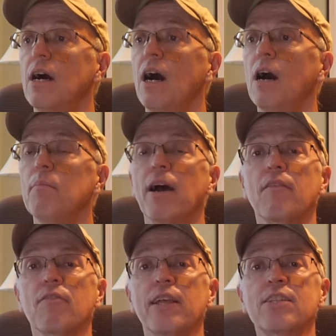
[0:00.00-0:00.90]
I
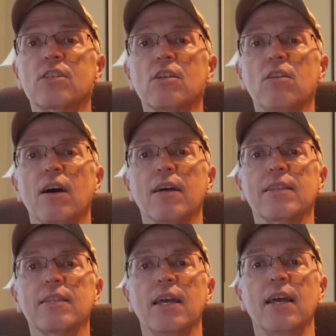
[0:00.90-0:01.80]
have lens cloth,
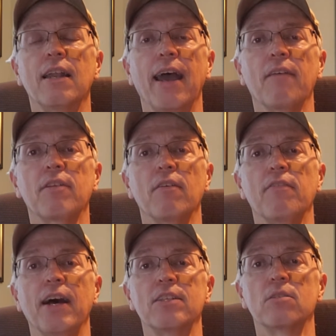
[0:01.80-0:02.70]
and I have to
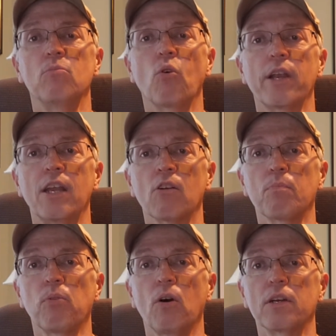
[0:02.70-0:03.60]
find some more
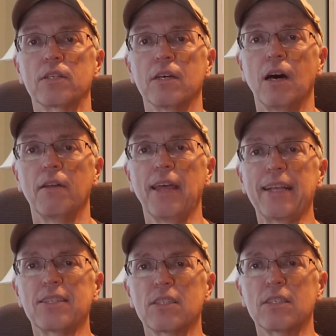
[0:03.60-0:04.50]
earplugs.
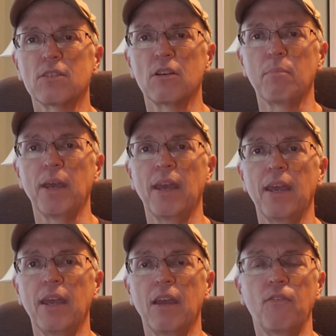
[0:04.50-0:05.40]
That's going to
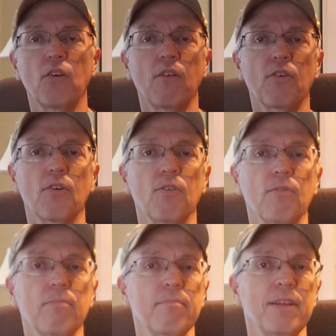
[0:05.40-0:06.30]
be if you're
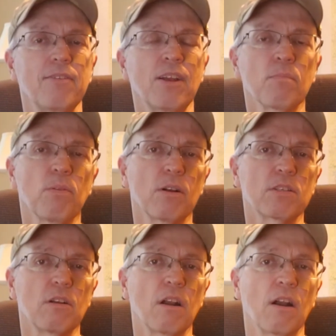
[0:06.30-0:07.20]
ever,
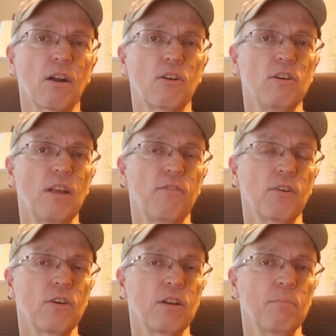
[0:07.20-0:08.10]
earplugs are good if
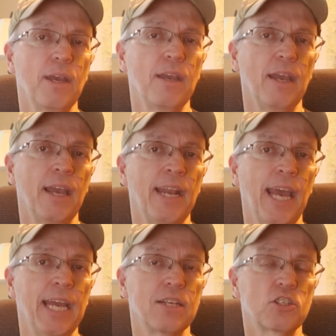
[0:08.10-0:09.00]
you're going to be in
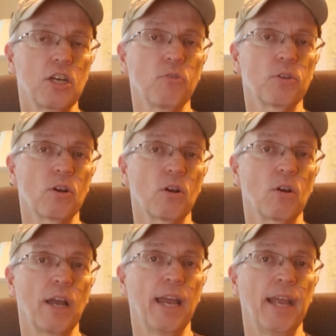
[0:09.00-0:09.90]
a shelter
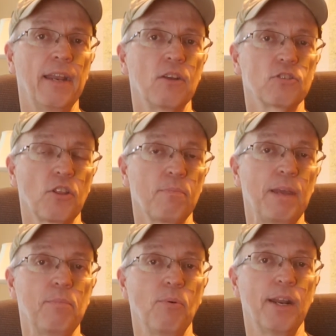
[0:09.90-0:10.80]
and there's other
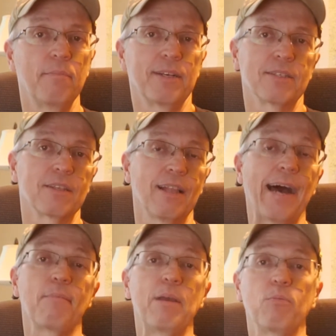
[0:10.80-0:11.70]
people in it because a
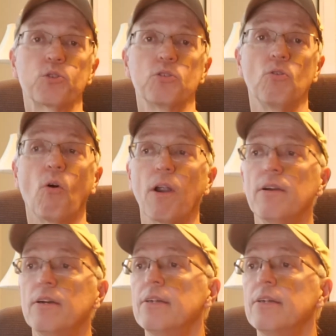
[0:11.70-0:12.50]
lot of people snore.